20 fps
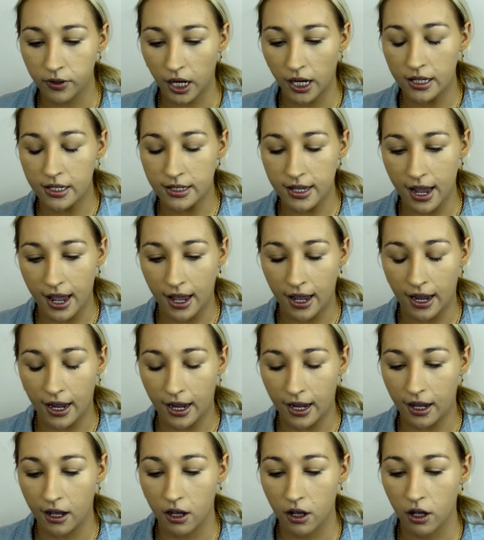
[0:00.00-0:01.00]
It's
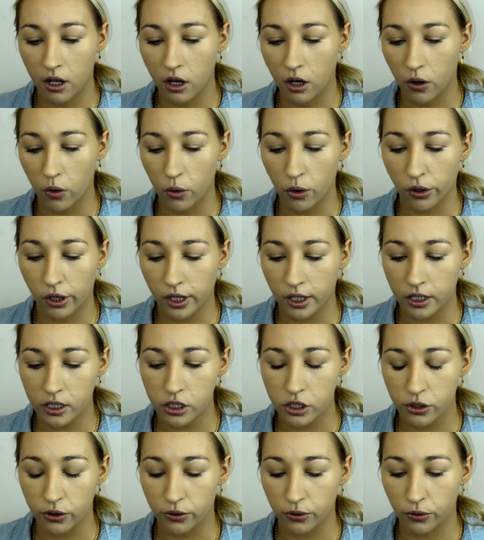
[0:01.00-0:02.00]
a
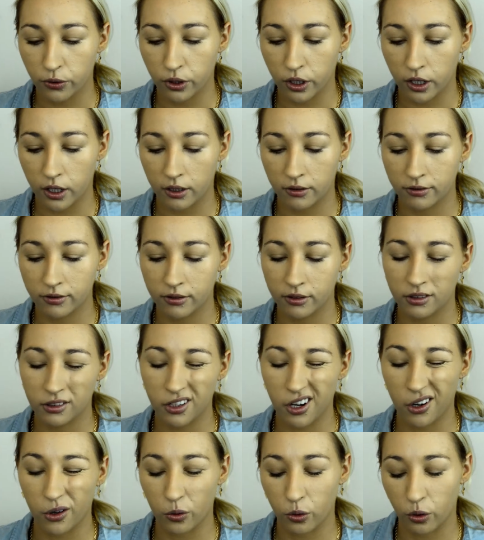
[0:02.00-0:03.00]
orange, or not